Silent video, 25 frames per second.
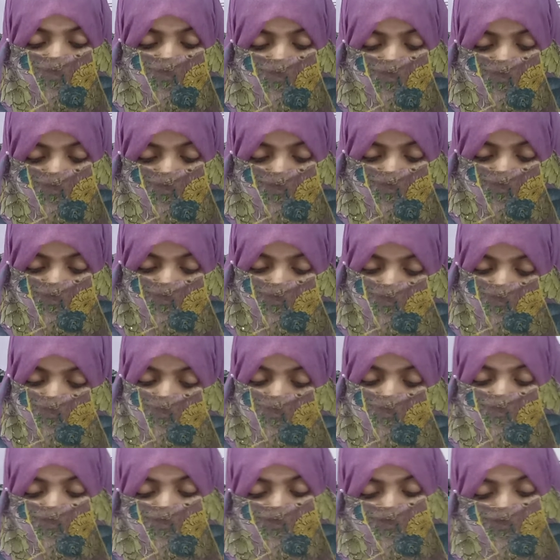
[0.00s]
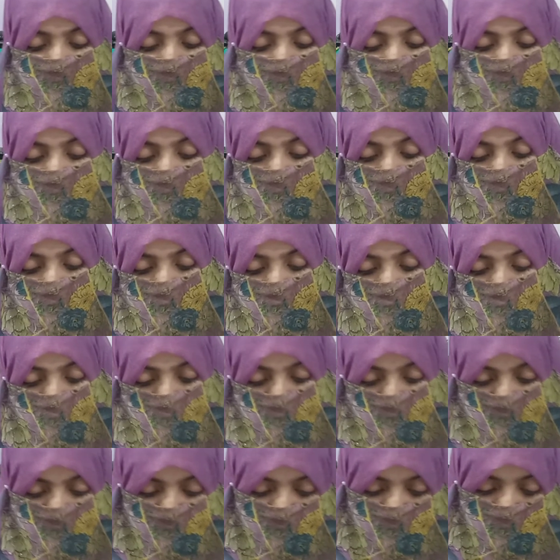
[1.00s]
brand protection, and
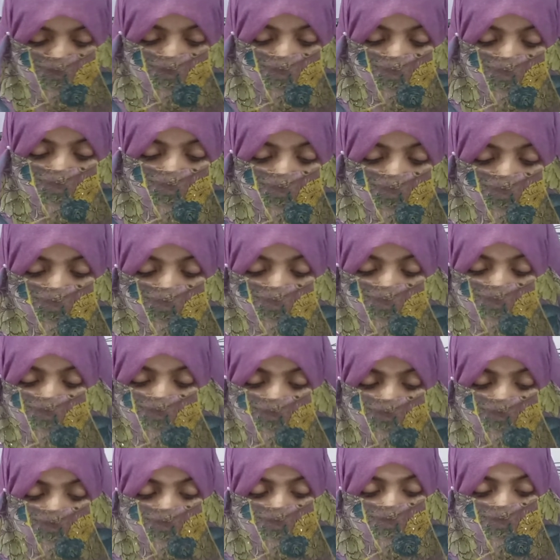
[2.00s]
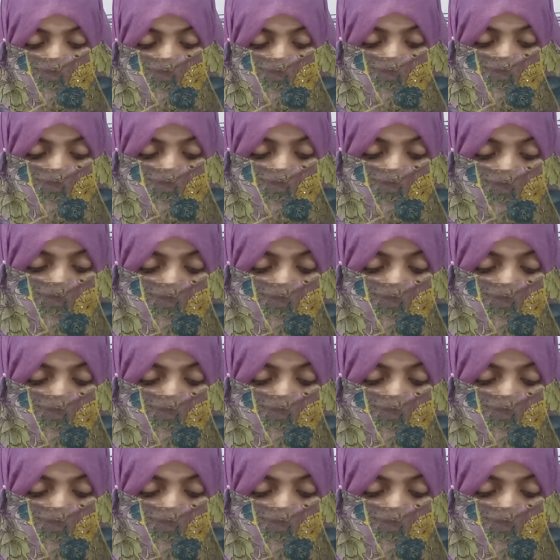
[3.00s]
anti-forgery measures.